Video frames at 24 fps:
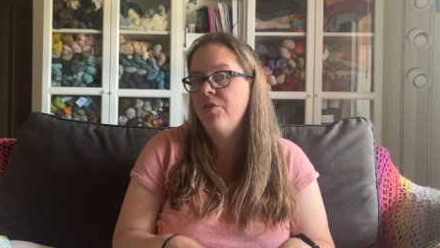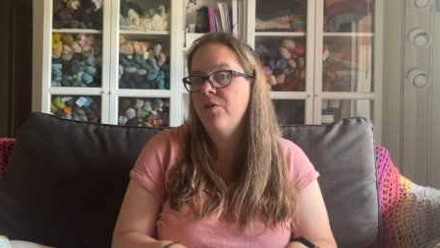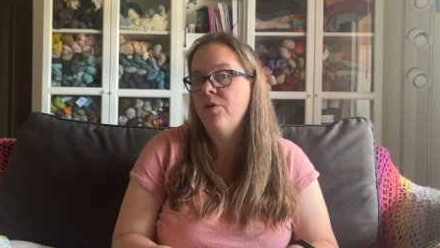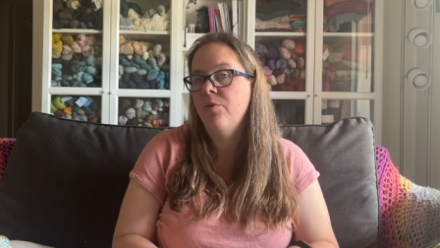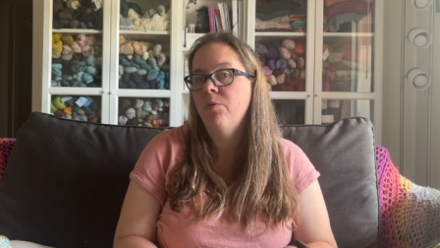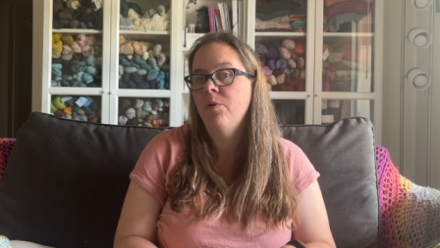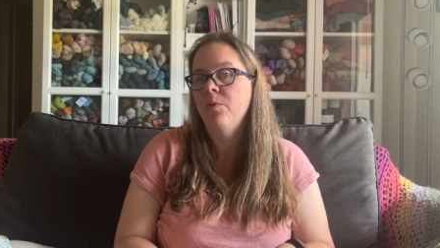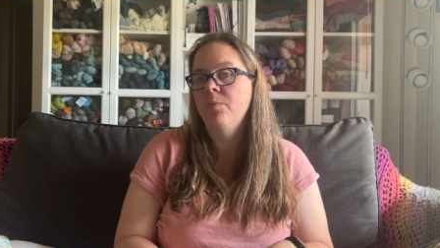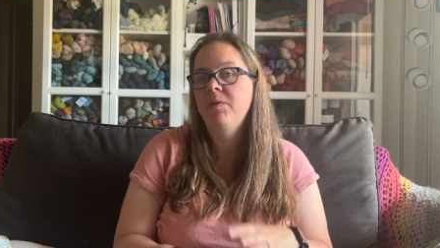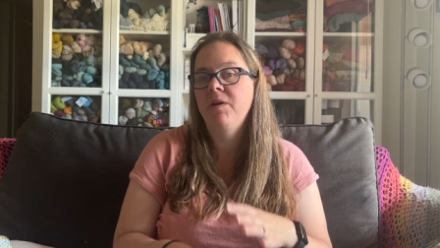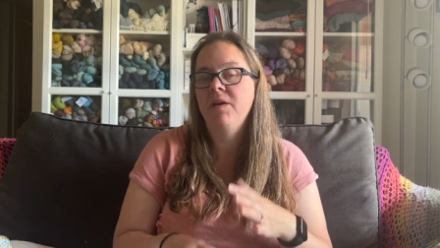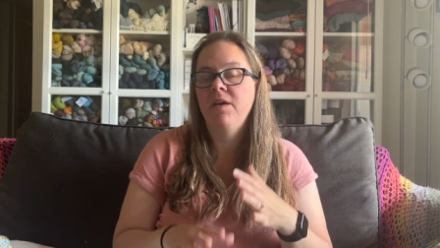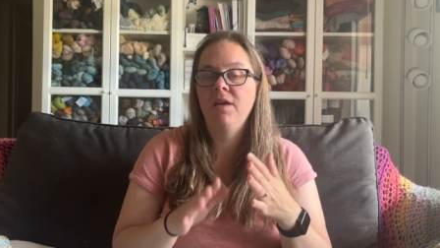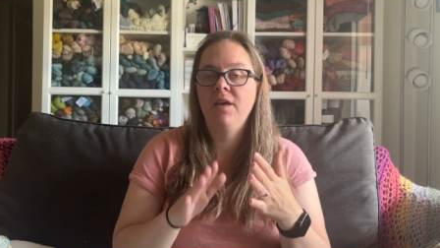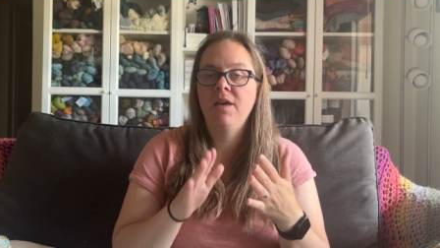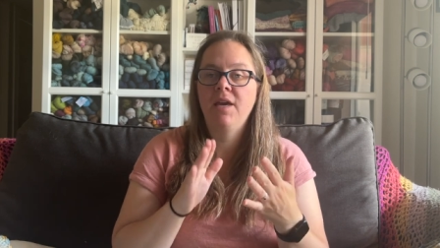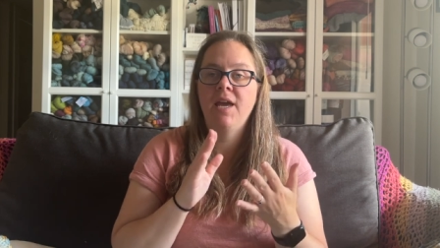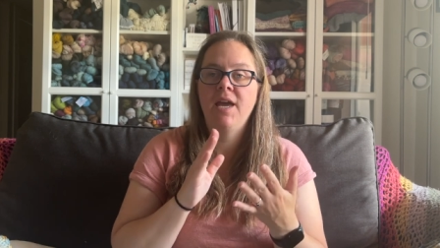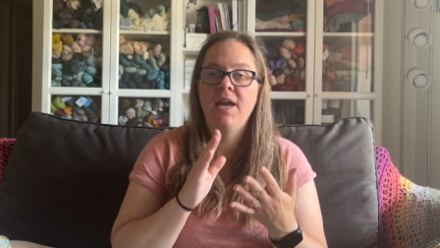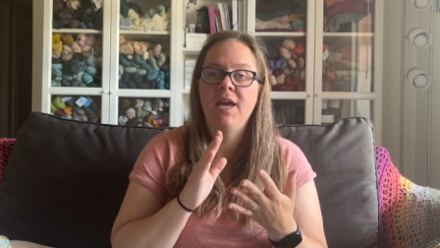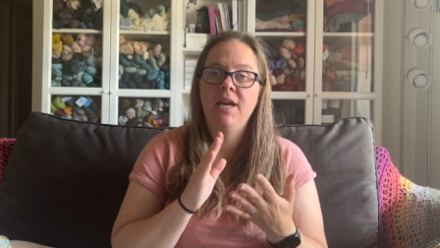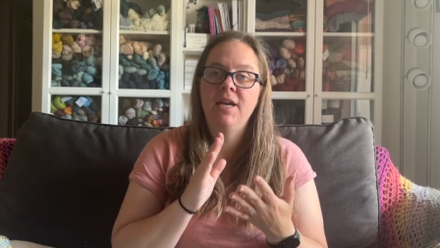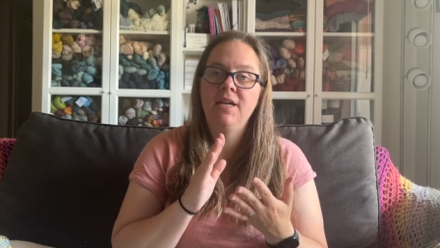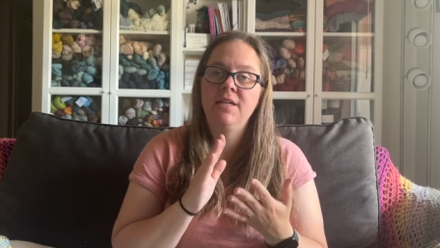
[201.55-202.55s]
There will be
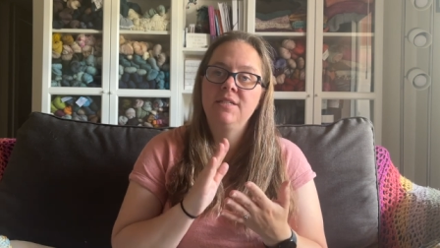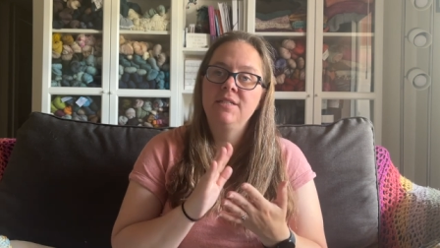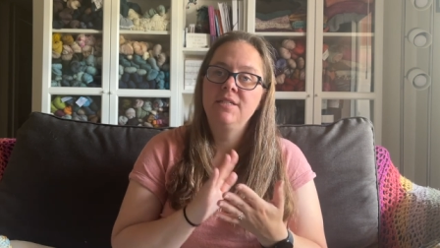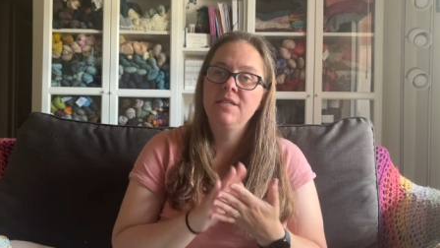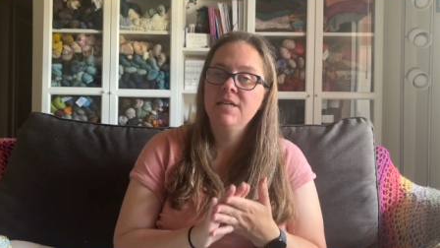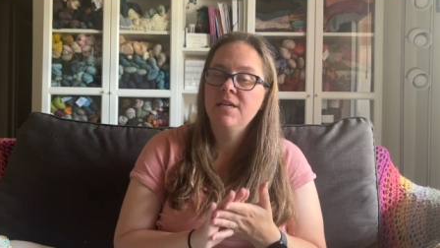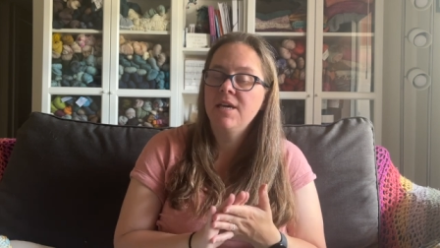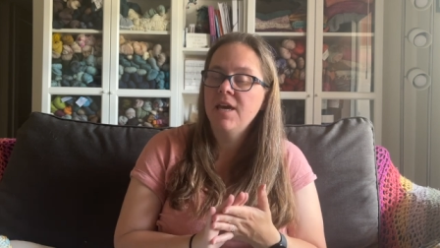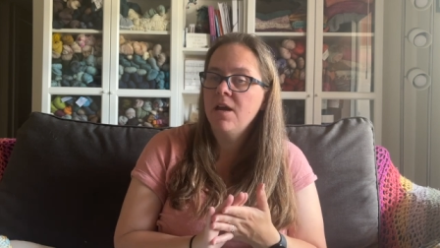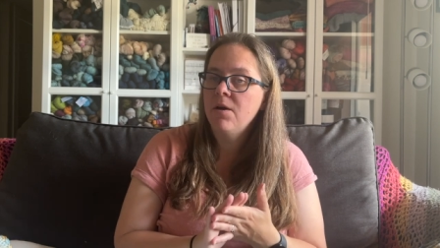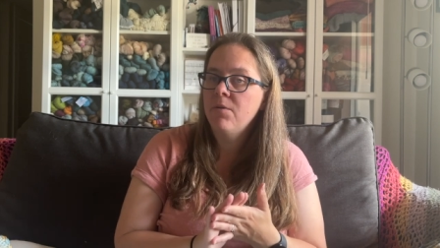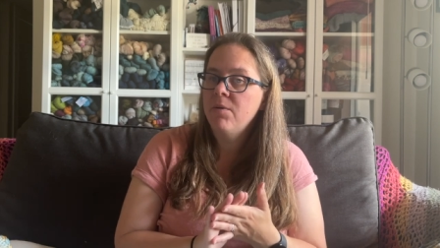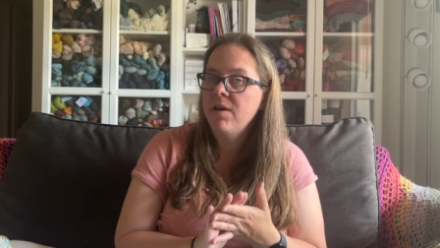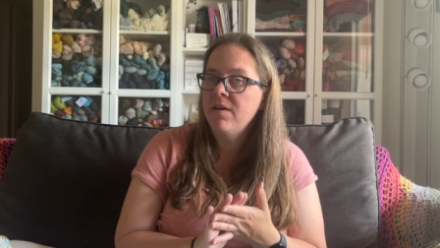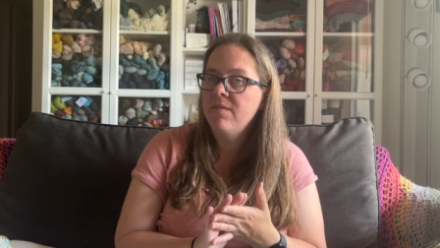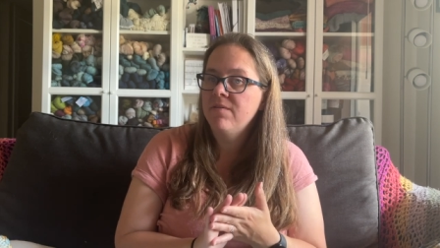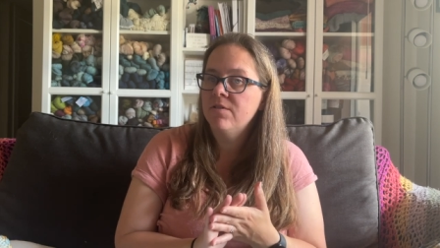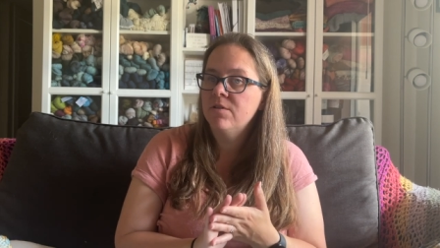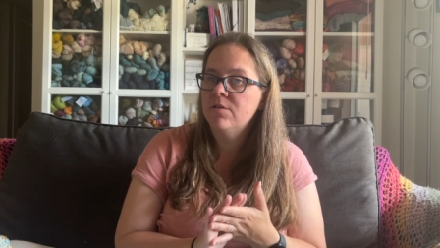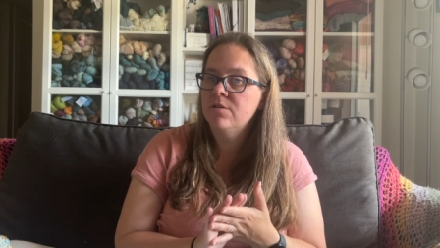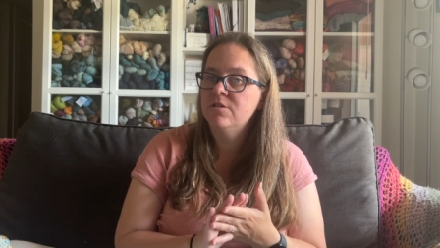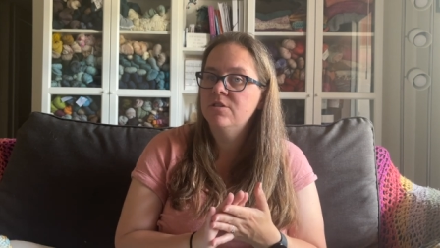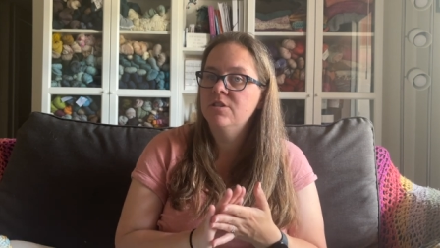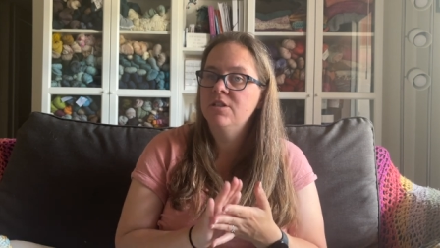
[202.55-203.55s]
a D K weight
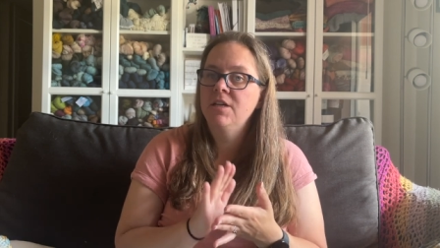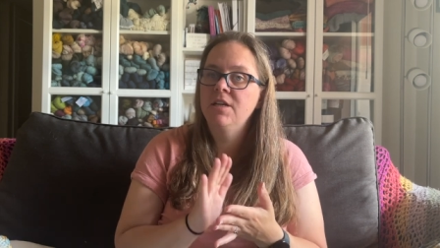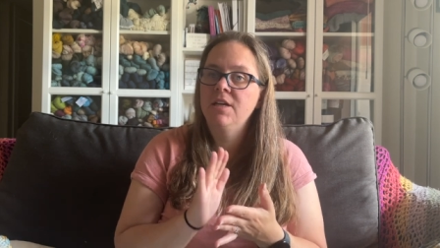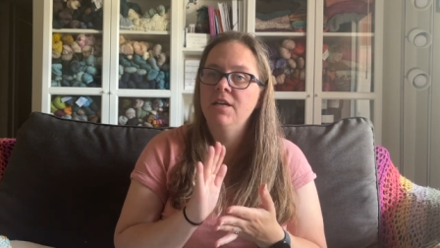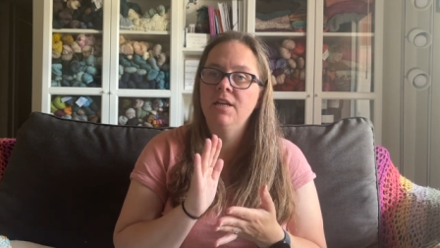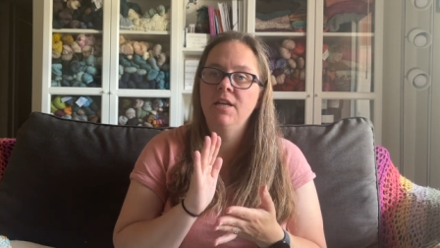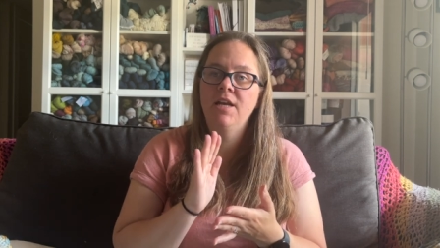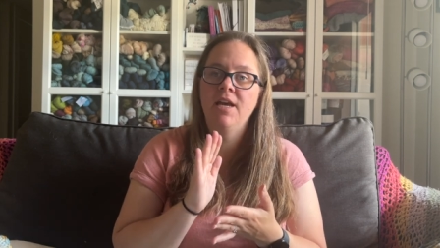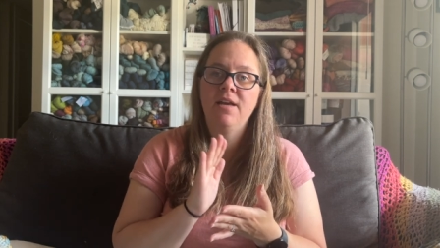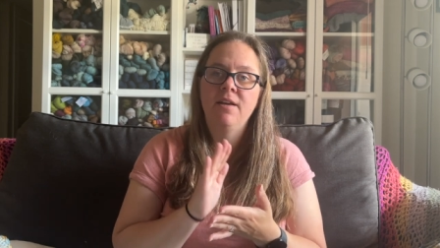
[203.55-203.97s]
version,